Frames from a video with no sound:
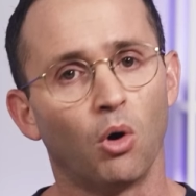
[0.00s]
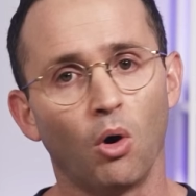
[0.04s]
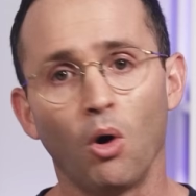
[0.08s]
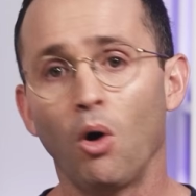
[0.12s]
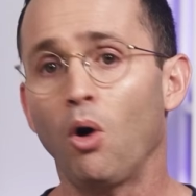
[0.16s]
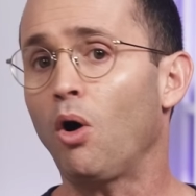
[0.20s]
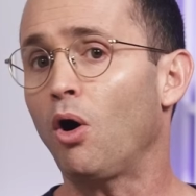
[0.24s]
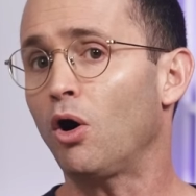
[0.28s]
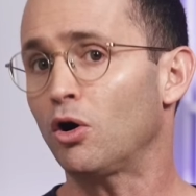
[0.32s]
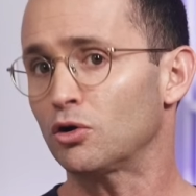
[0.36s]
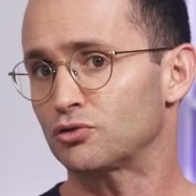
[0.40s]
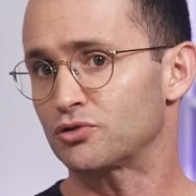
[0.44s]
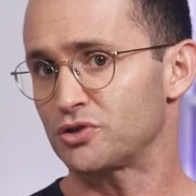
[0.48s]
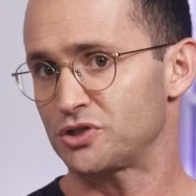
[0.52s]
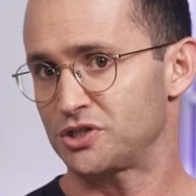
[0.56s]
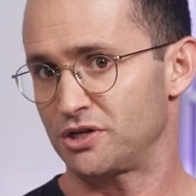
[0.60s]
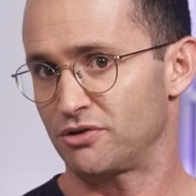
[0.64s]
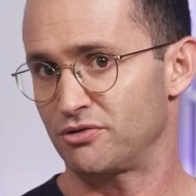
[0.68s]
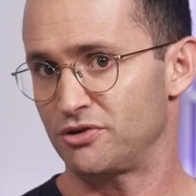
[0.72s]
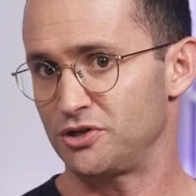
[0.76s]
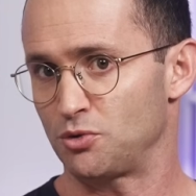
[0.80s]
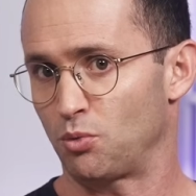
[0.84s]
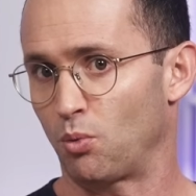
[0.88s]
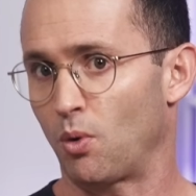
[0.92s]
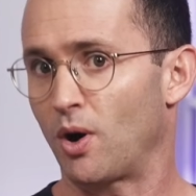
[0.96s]
Core Ultra
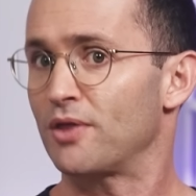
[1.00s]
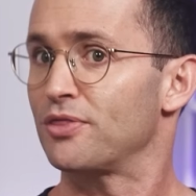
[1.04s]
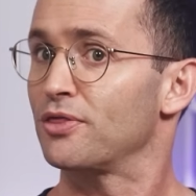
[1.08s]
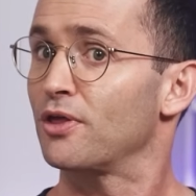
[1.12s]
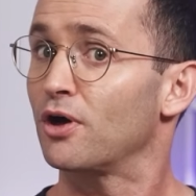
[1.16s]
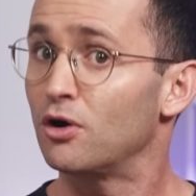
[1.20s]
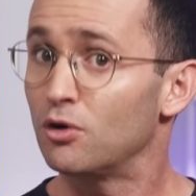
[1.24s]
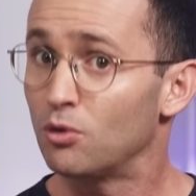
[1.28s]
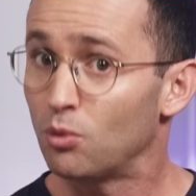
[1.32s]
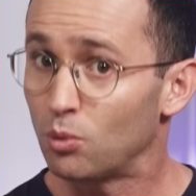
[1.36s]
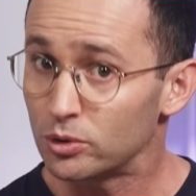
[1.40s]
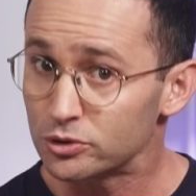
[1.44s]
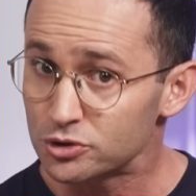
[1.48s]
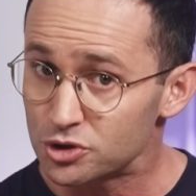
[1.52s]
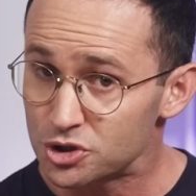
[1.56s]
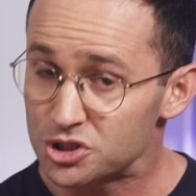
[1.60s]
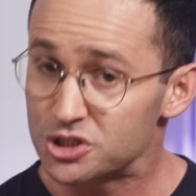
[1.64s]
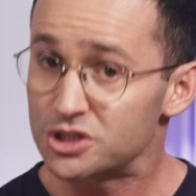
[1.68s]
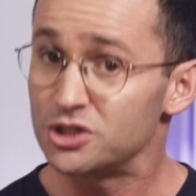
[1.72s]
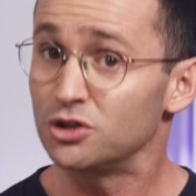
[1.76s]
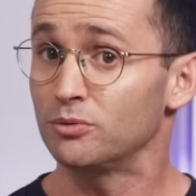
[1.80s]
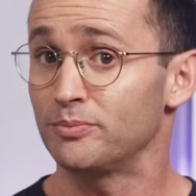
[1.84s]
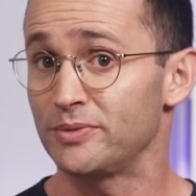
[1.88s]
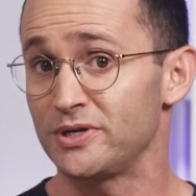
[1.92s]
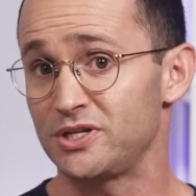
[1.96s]
Series one, though, will
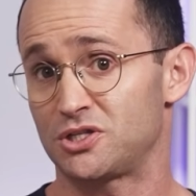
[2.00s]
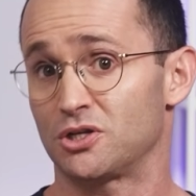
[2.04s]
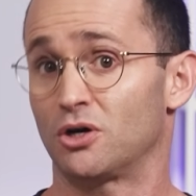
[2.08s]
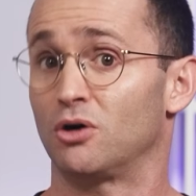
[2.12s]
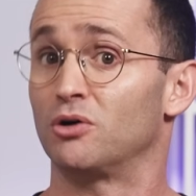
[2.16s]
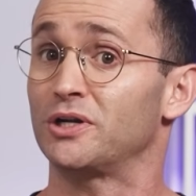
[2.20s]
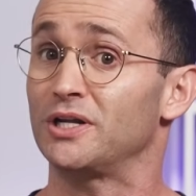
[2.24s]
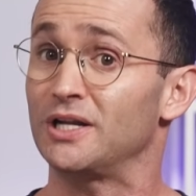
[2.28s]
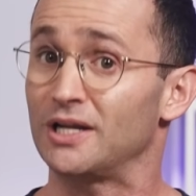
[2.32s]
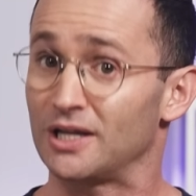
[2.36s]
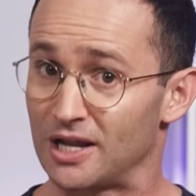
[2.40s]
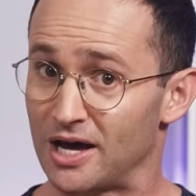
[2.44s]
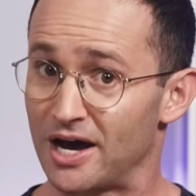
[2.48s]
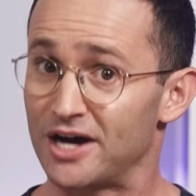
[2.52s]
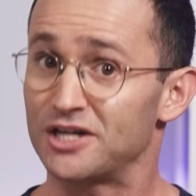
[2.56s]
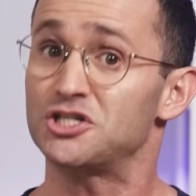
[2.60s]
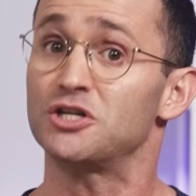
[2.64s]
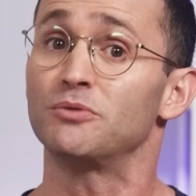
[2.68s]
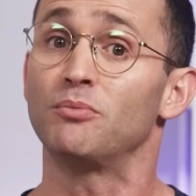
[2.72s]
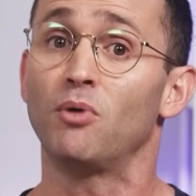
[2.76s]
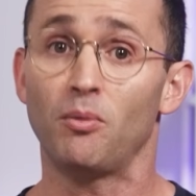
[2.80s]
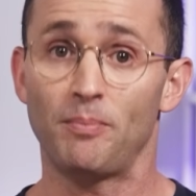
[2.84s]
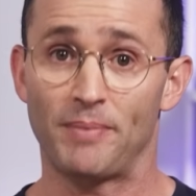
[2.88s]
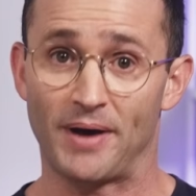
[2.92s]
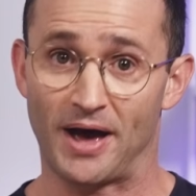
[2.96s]
still be sold in
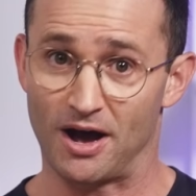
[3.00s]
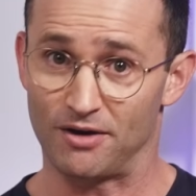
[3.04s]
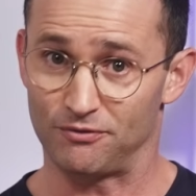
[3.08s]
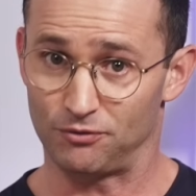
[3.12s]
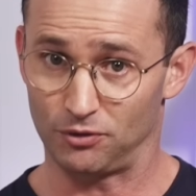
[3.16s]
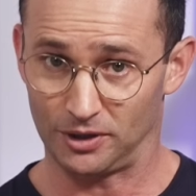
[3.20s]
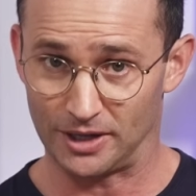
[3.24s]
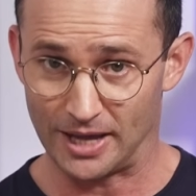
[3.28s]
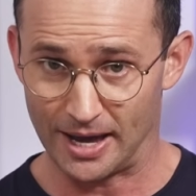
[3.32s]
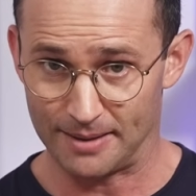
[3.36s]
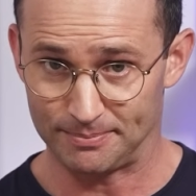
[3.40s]
larger, more powerful